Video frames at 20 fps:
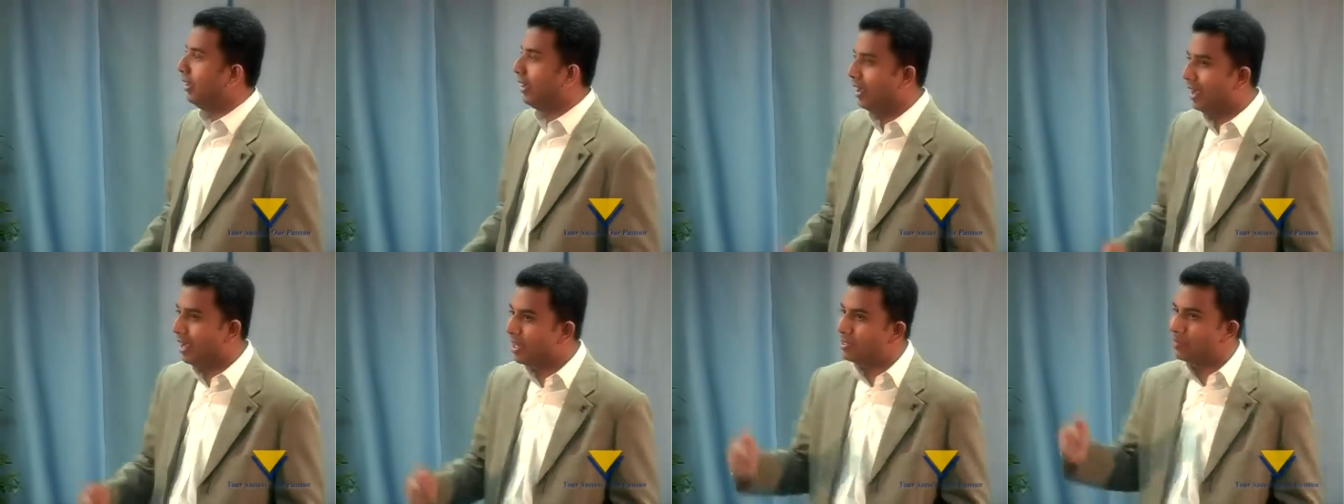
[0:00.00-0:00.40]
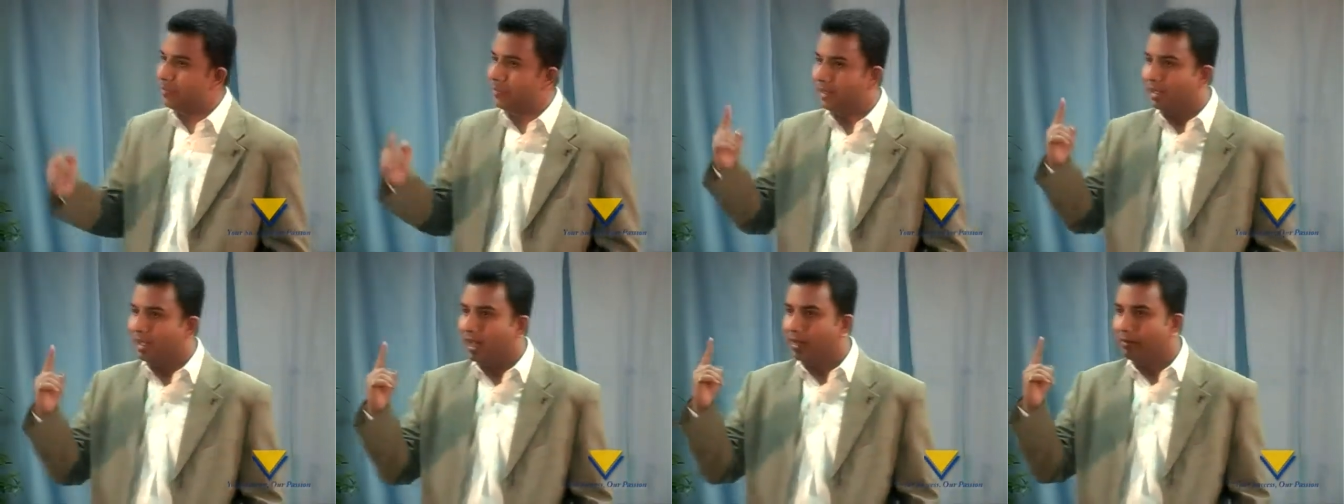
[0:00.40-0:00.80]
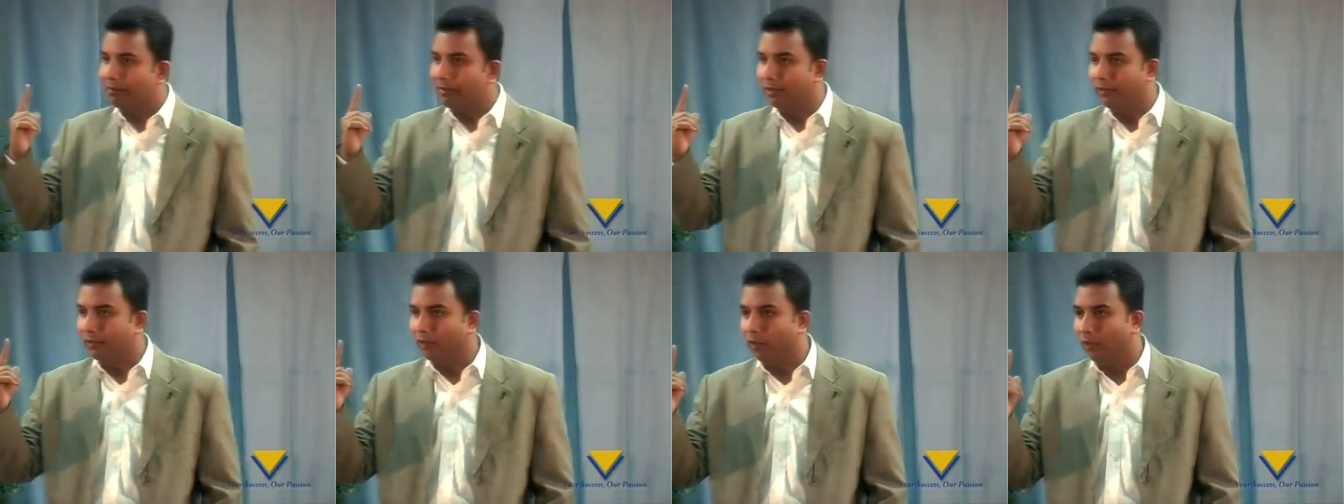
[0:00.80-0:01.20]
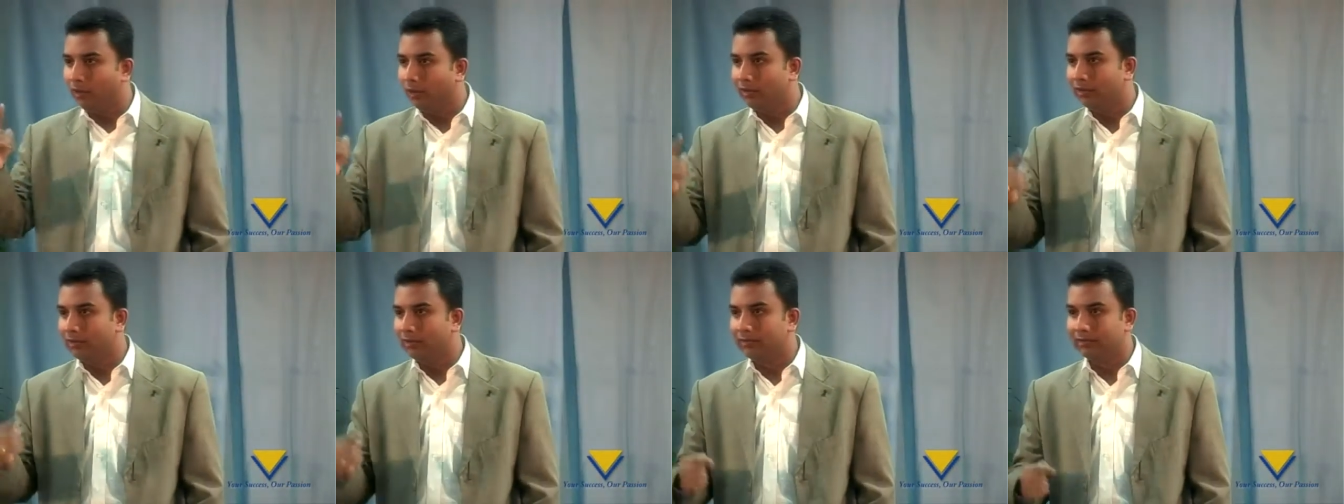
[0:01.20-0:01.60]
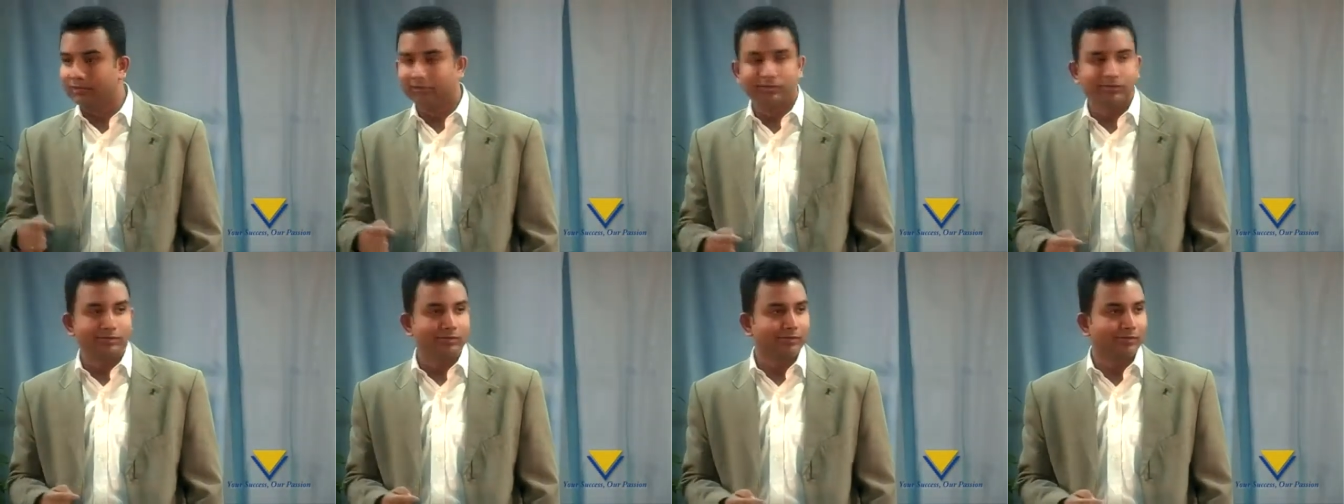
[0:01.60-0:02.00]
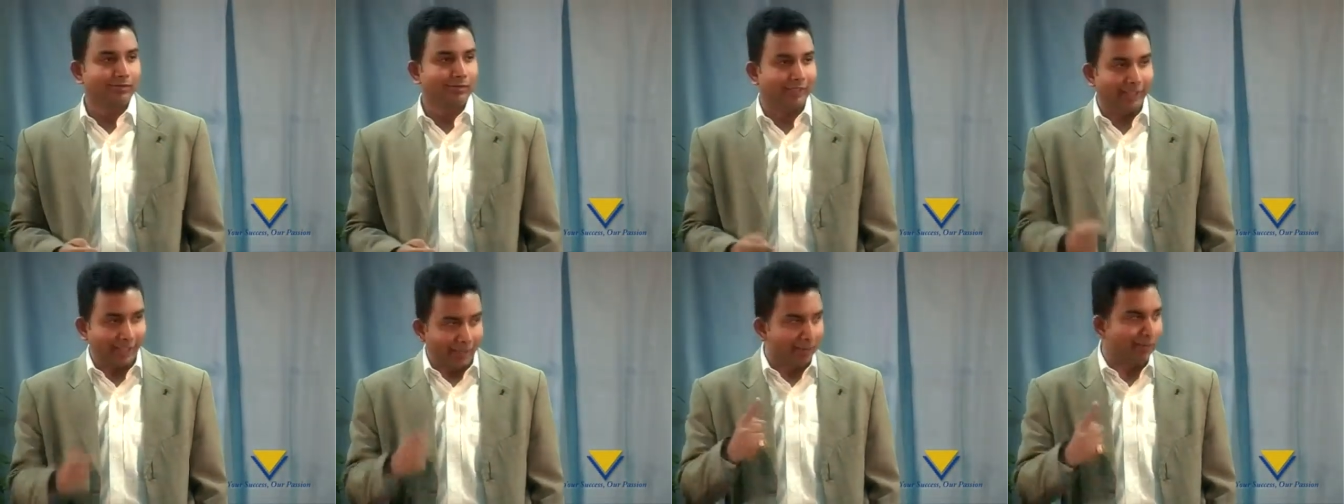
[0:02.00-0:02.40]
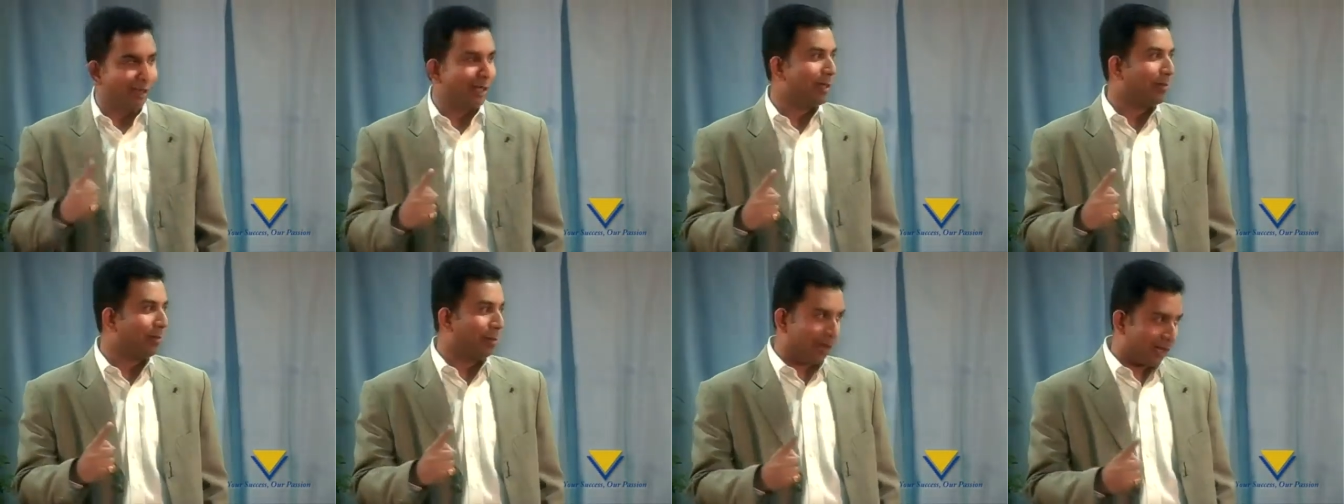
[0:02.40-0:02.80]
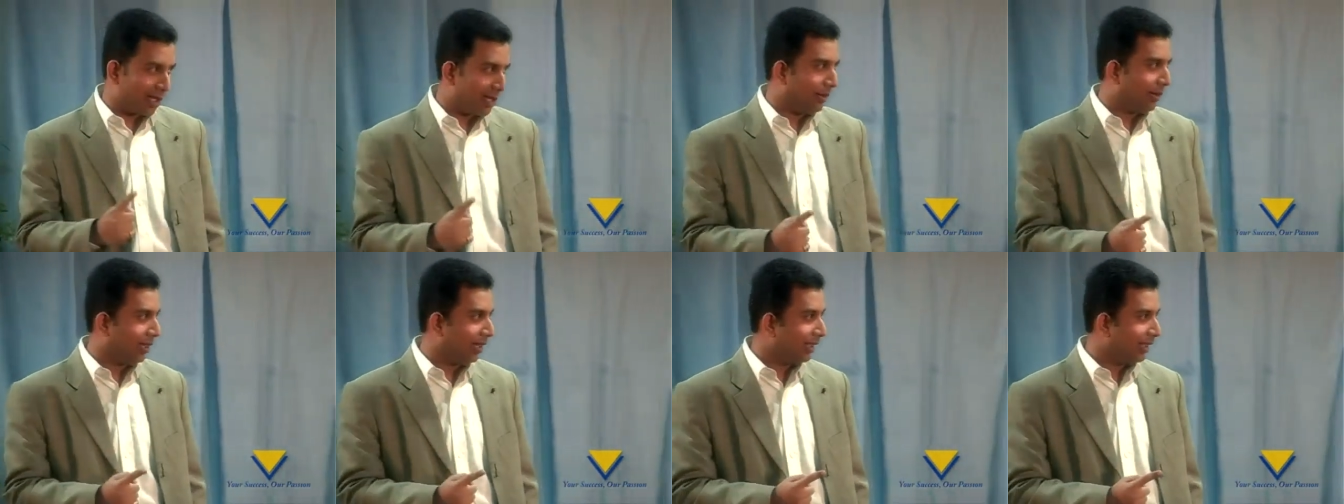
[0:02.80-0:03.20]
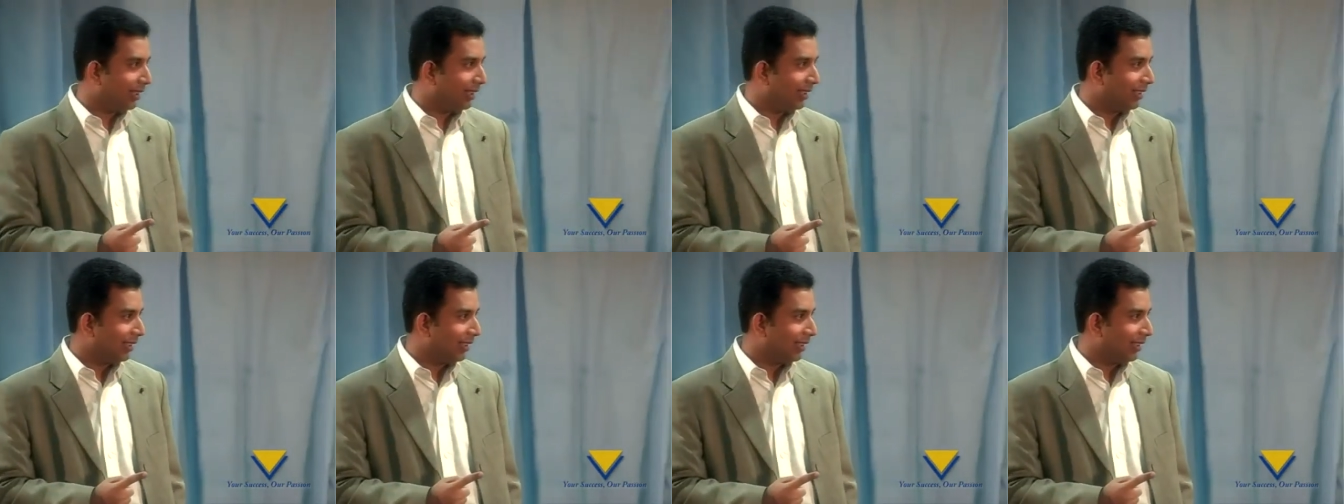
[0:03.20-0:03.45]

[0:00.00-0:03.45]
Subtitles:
Has been done before. That means possible.